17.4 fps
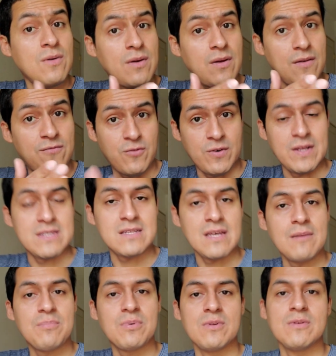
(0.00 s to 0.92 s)
For
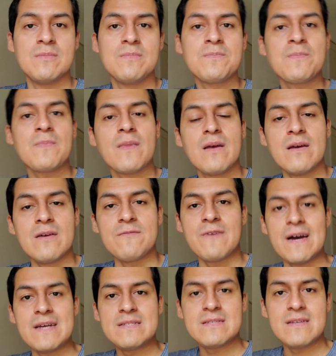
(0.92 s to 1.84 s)
example, if
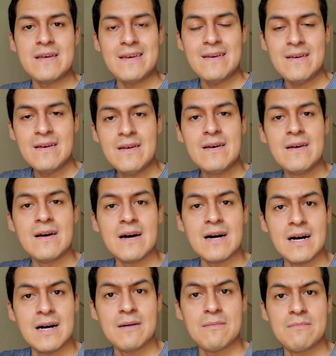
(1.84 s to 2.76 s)
I say,
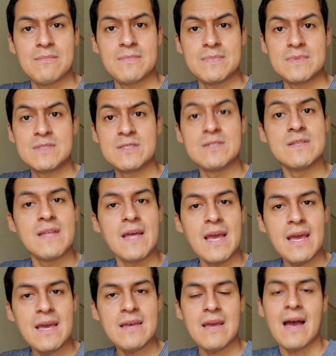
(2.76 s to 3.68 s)

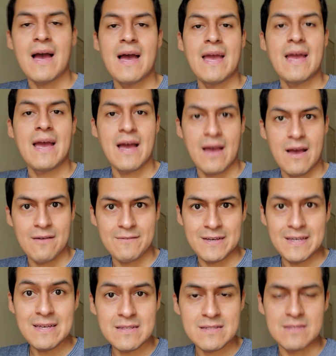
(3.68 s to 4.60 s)
today I
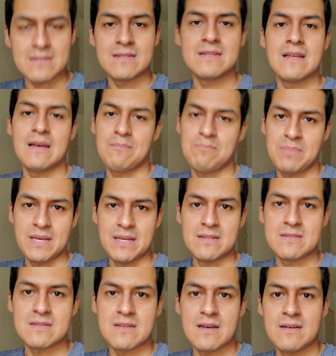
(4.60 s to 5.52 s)
have eaten a
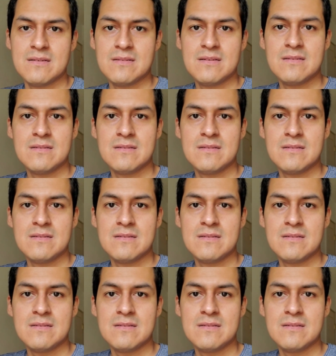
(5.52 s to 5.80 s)
pizza.